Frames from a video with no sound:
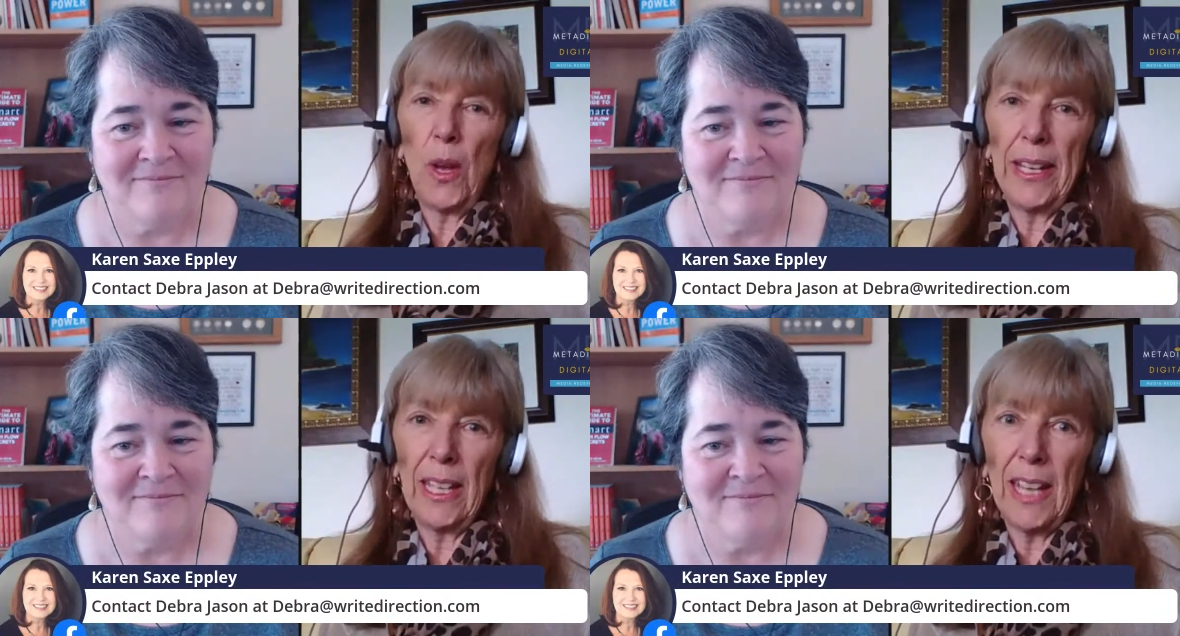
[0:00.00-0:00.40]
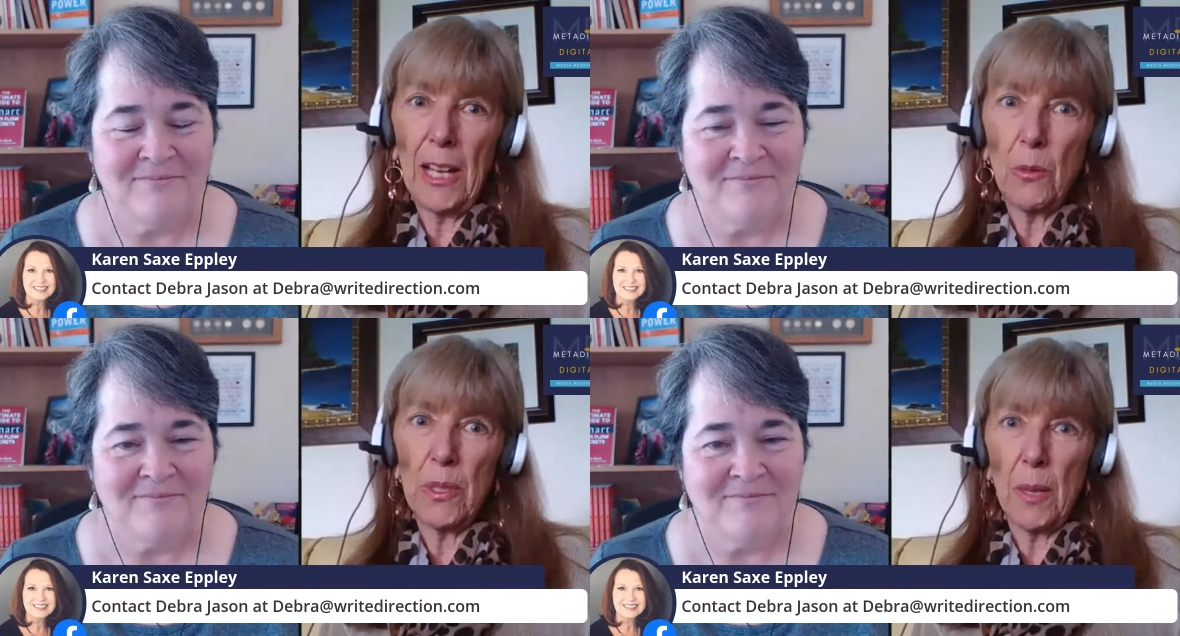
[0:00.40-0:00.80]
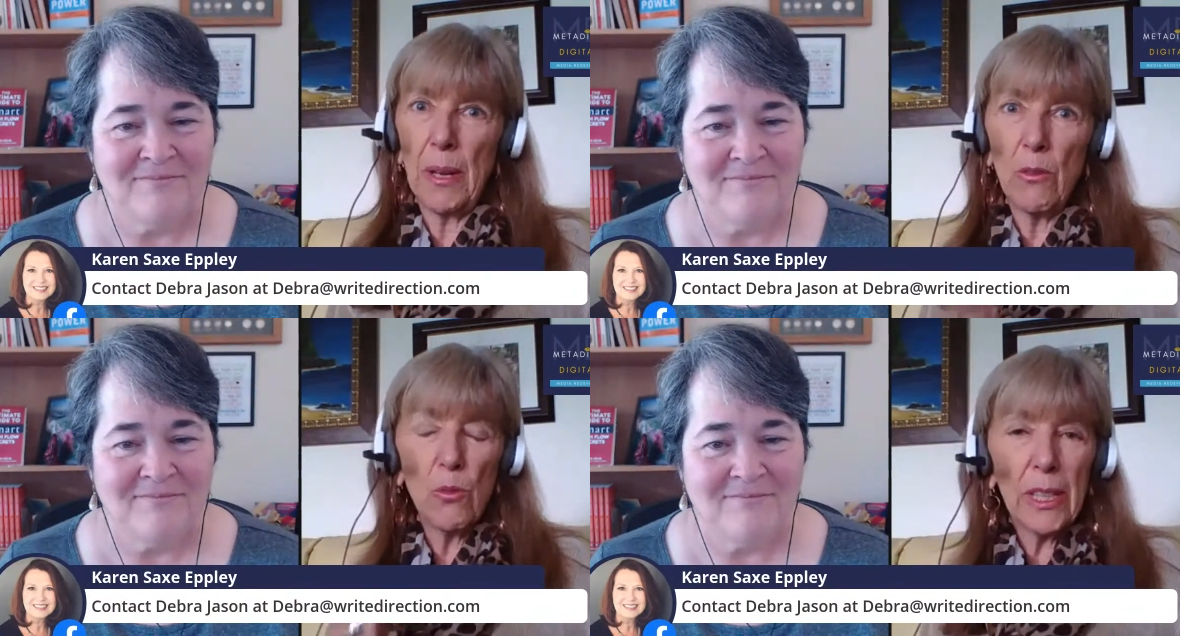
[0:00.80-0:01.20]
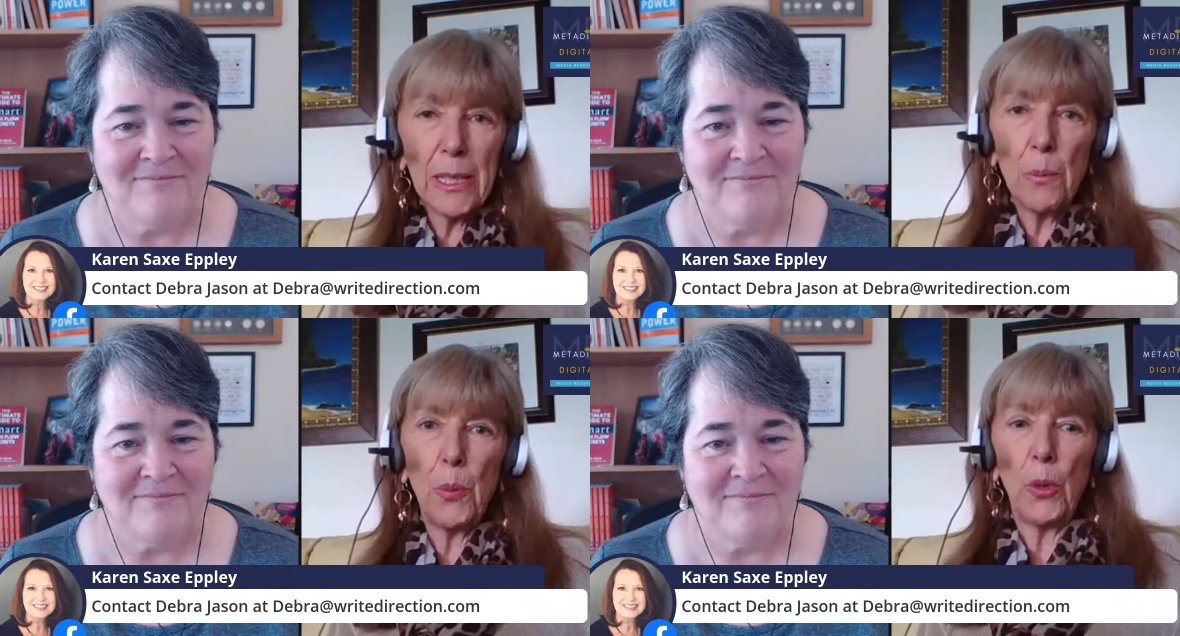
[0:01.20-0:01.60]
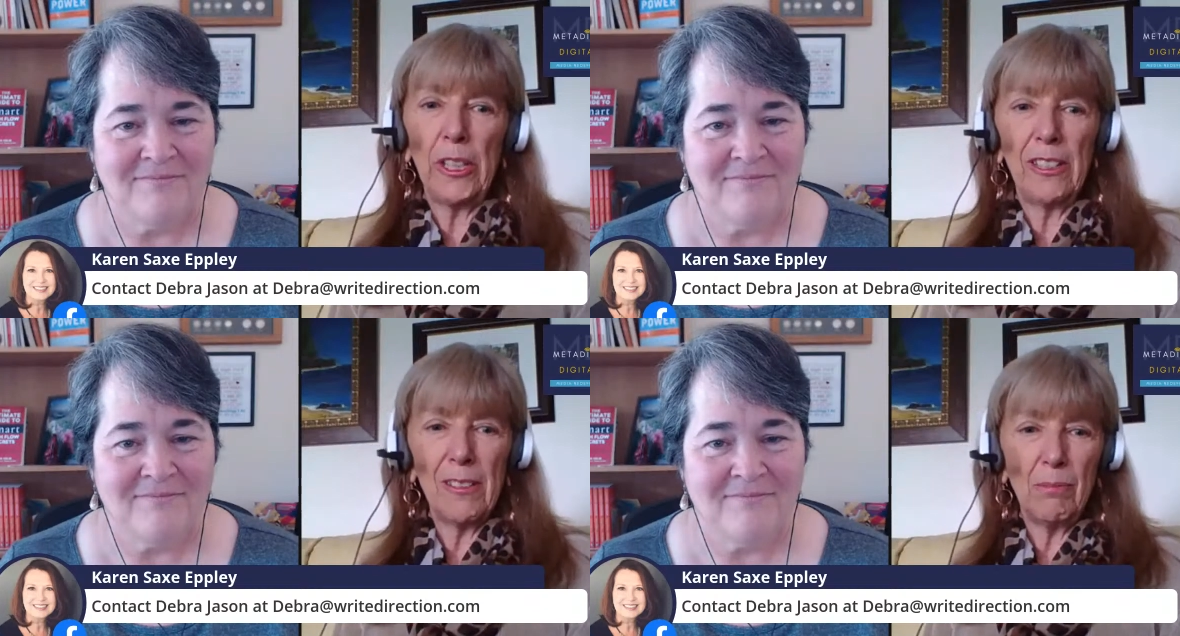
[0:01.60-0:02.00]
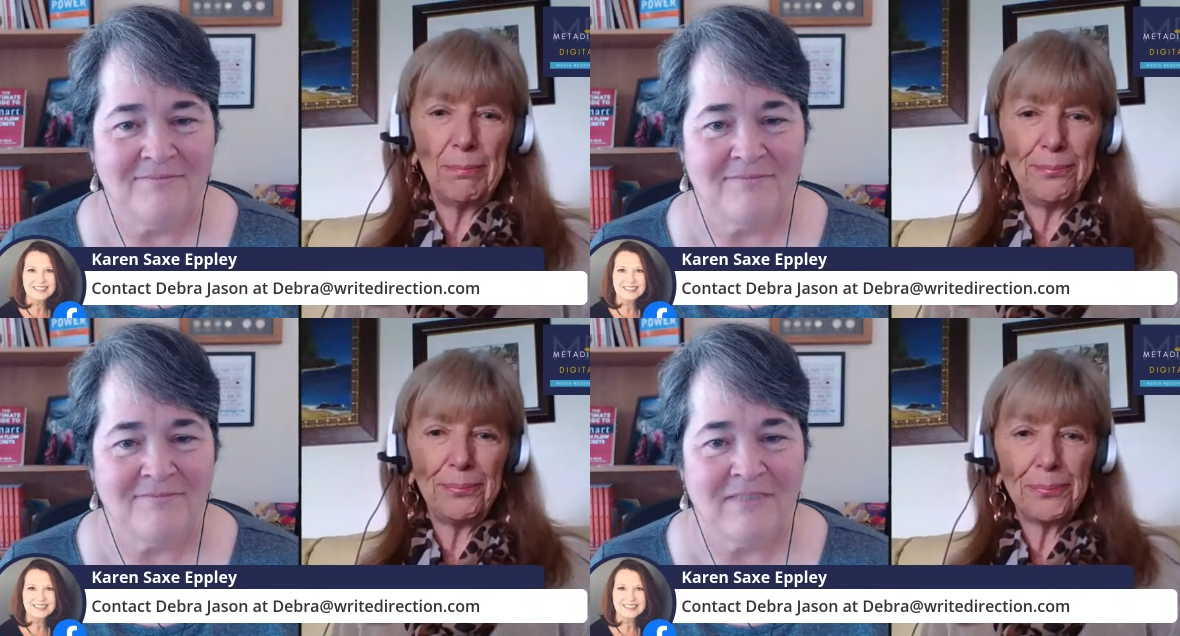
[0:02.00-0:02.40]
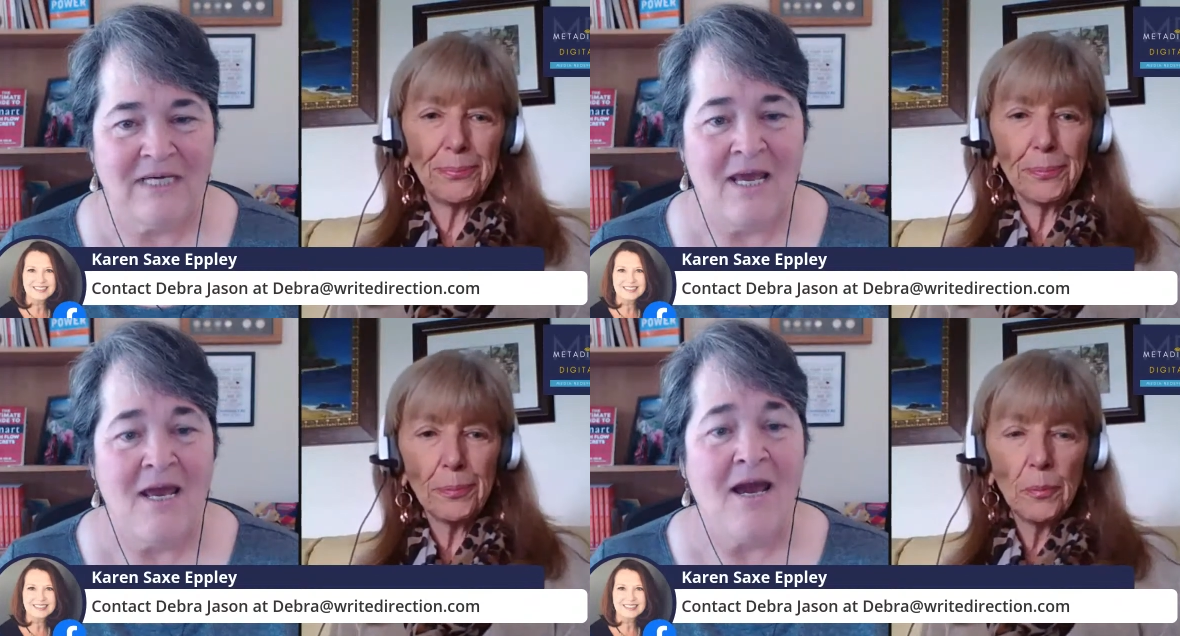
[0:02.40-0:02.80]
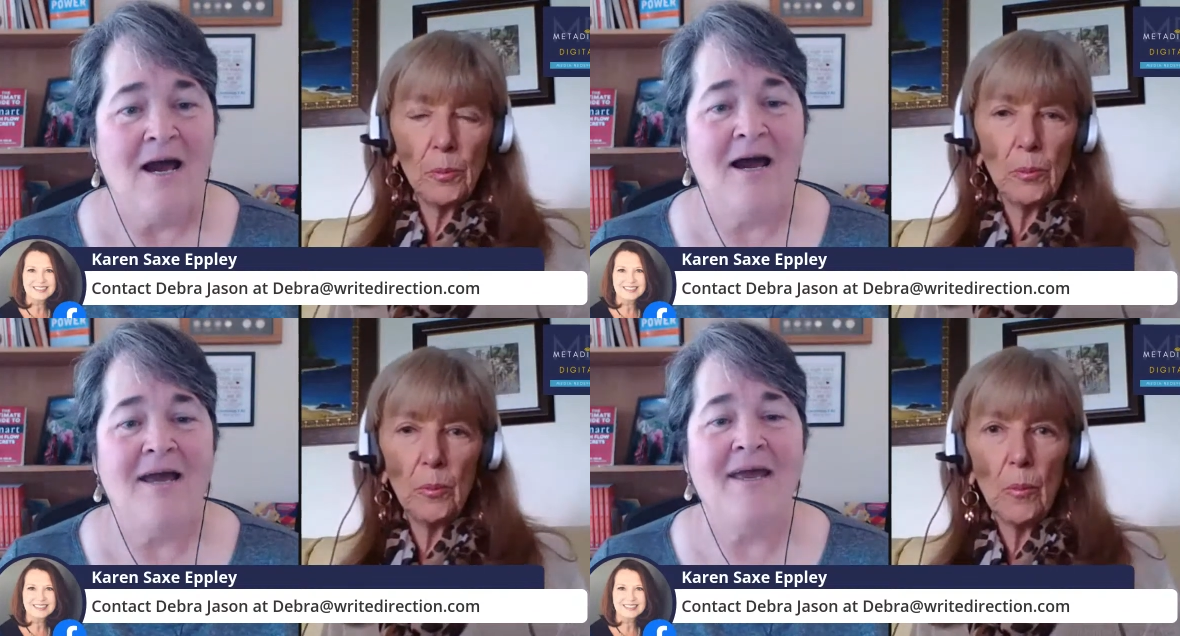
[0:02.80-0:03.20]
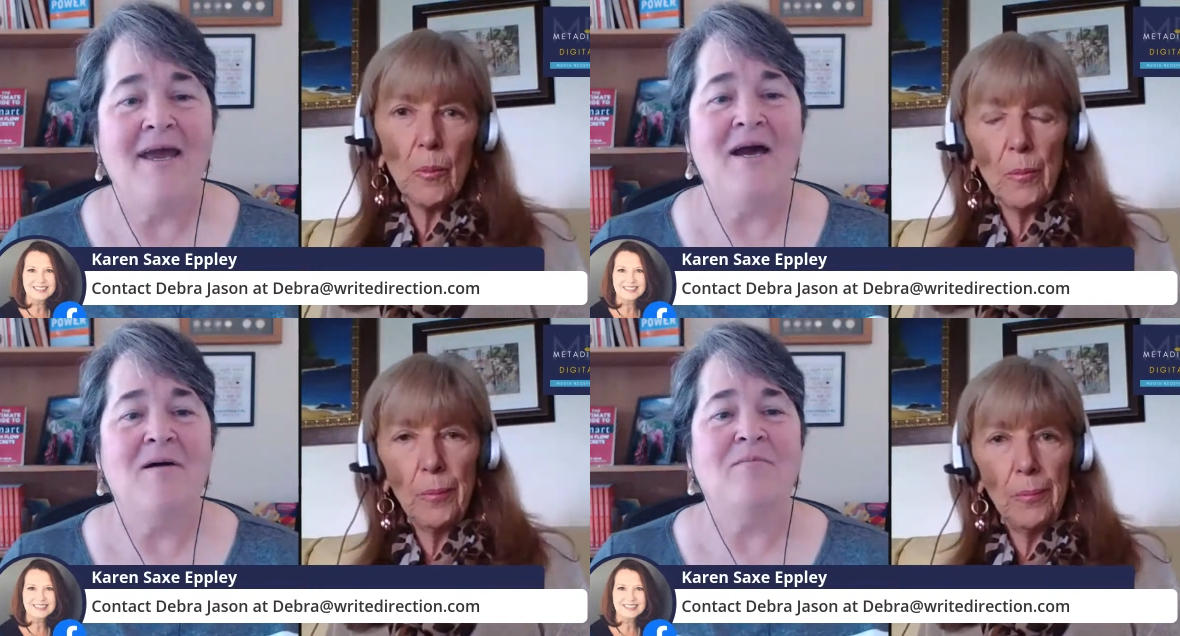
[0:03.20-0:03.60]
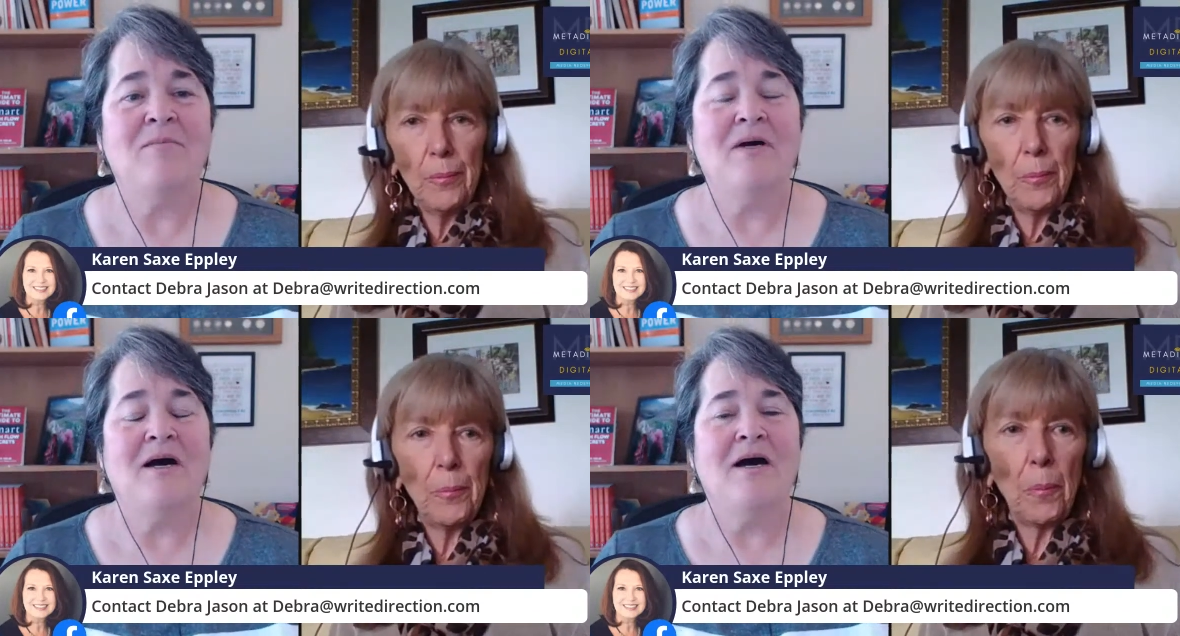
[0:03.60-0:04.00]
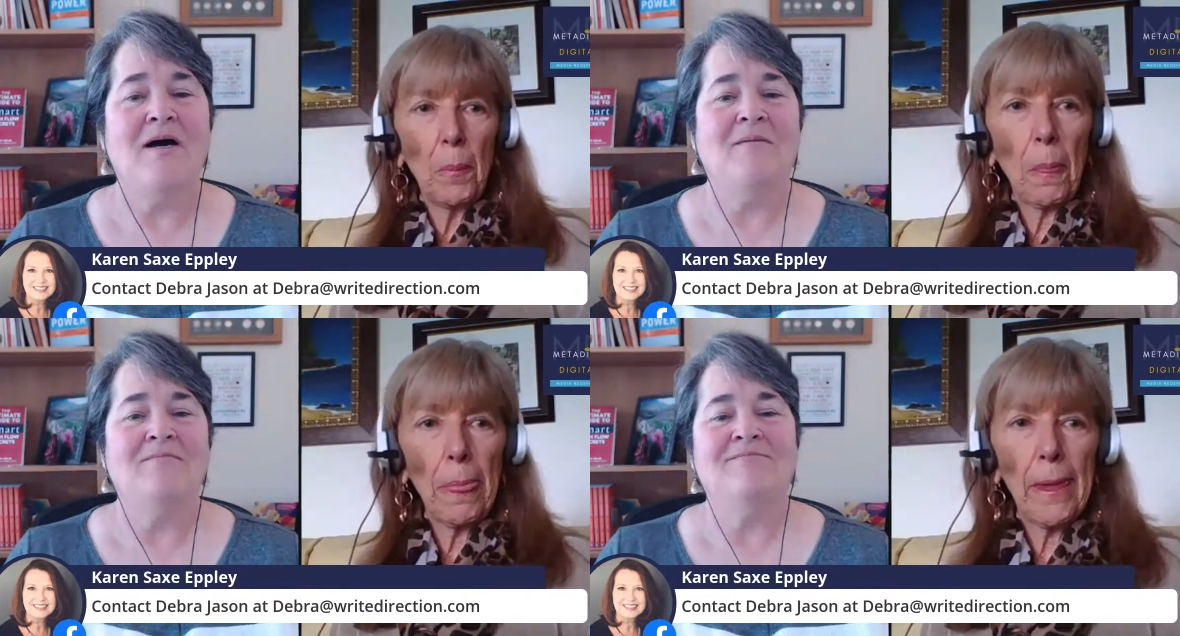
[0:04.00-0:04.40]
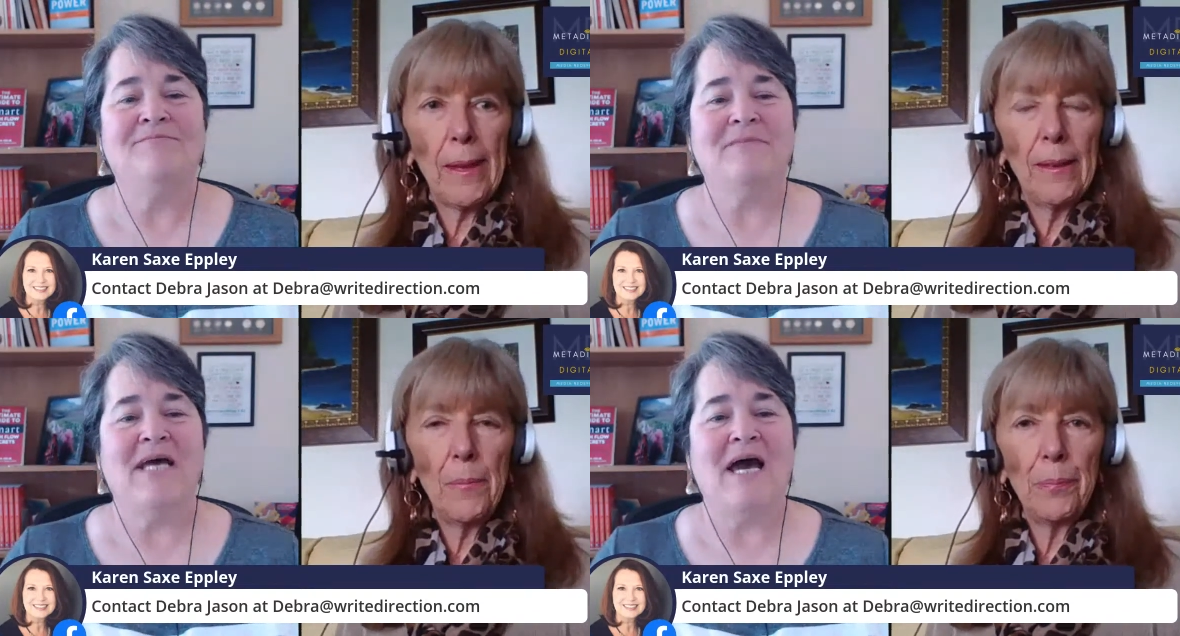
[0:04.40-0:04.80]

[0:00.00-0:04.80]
Speaker 1: you want to connect with somebody. Really important.
Speaker 2: I am um,